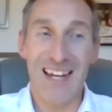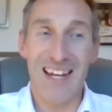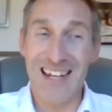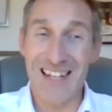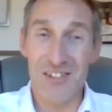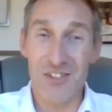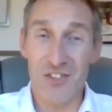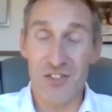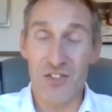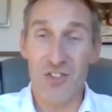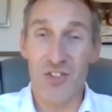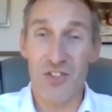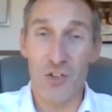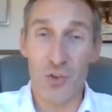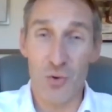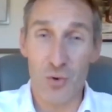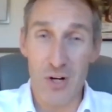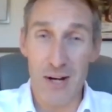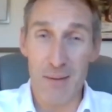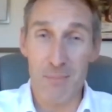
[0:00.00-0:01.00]

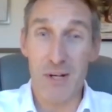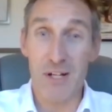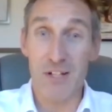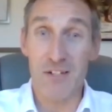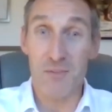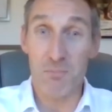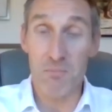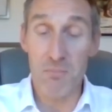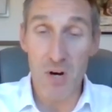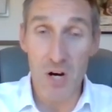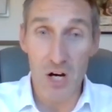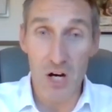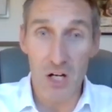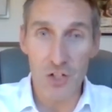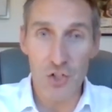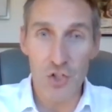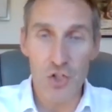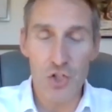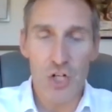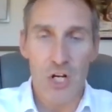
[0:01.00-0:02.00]
Instagram as
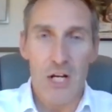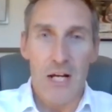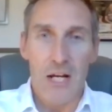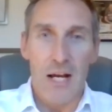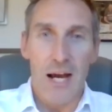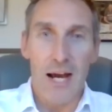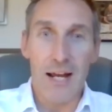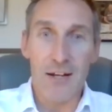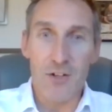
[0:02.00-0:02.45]
much, and